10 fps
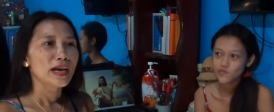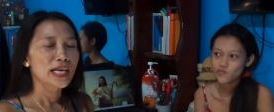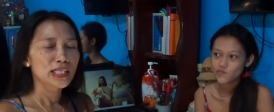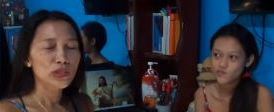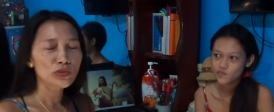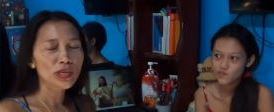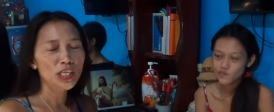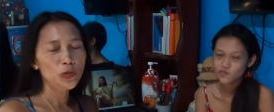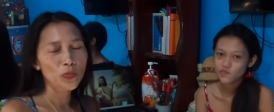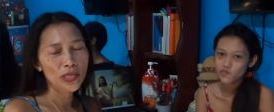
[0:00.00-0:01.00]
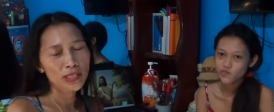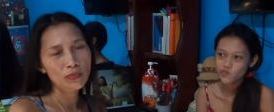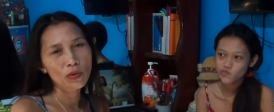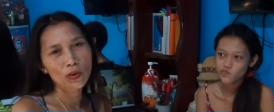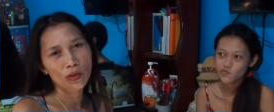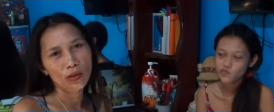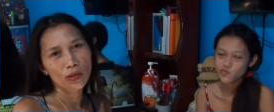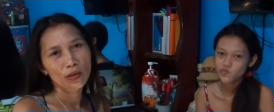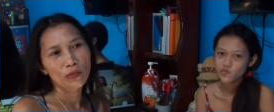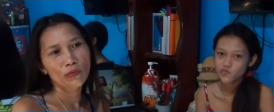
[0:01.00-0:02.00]
Speaker 1: as soon as possible
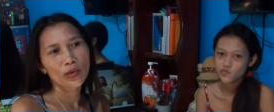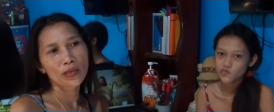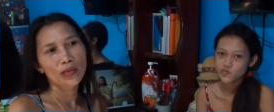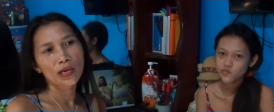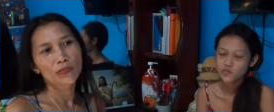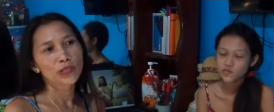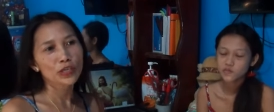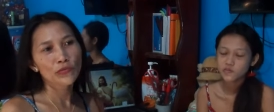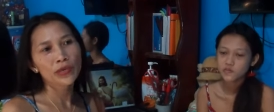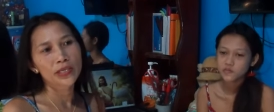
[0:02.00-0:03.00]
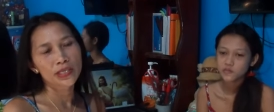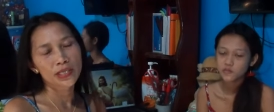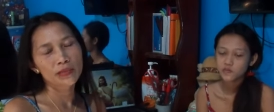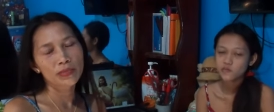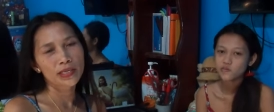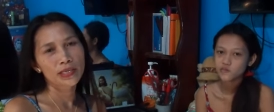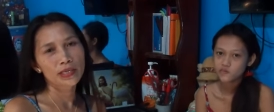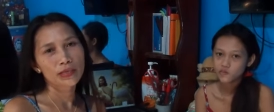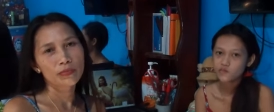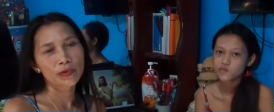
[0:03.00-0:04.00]
when after we receive it
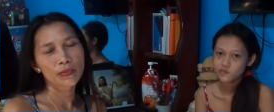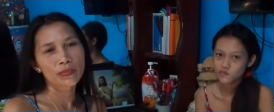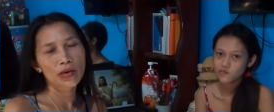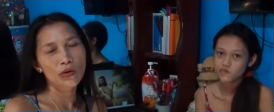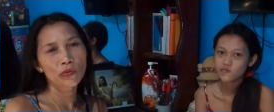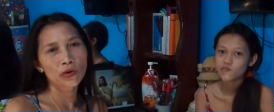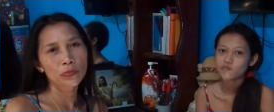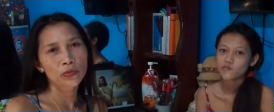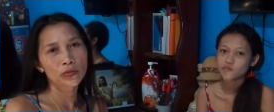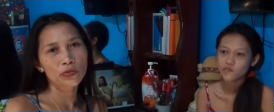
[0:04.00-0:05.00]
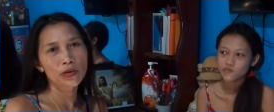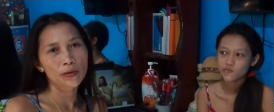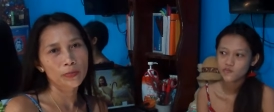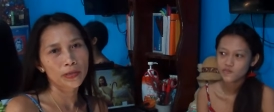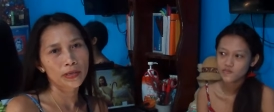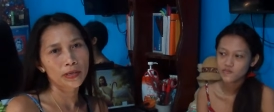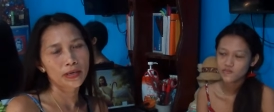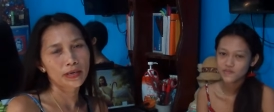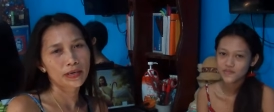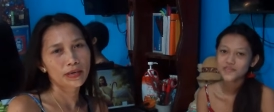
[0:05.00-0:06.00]
from our photographer.
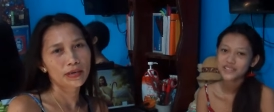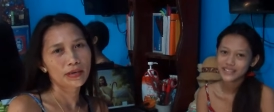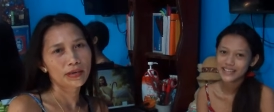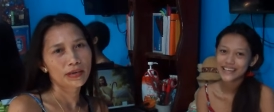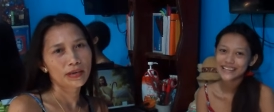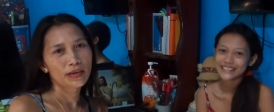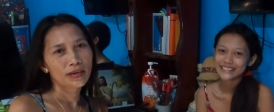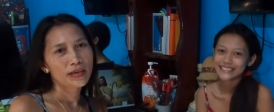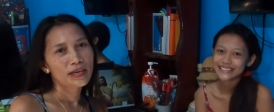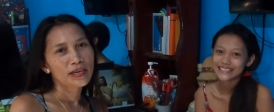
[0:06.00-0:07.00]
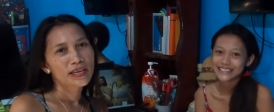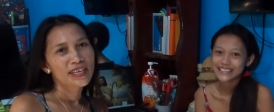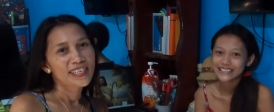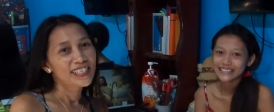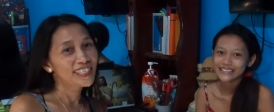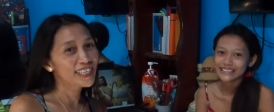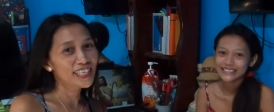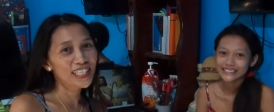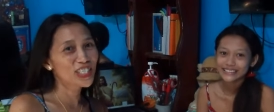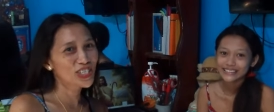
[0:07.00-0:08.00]
Yes.
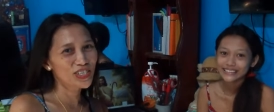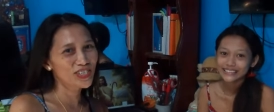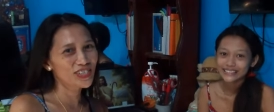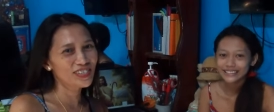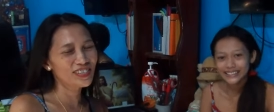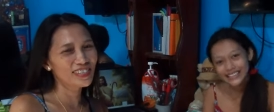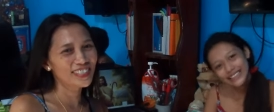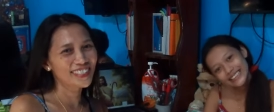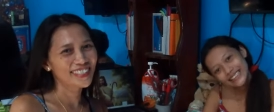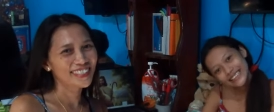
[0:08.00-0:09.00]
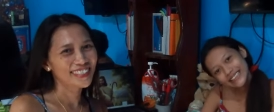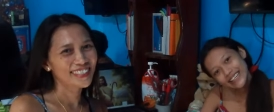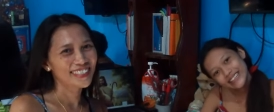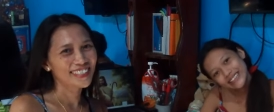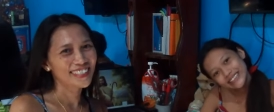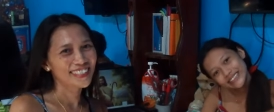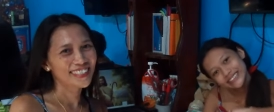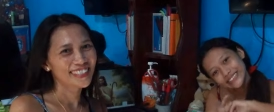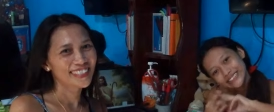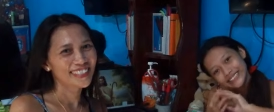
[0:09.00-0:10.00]
Stay tuned. Yes, stay
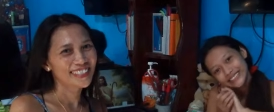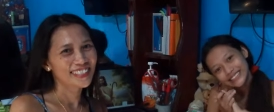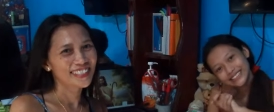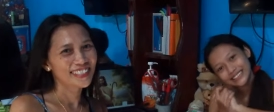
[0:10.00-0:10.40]
tuned.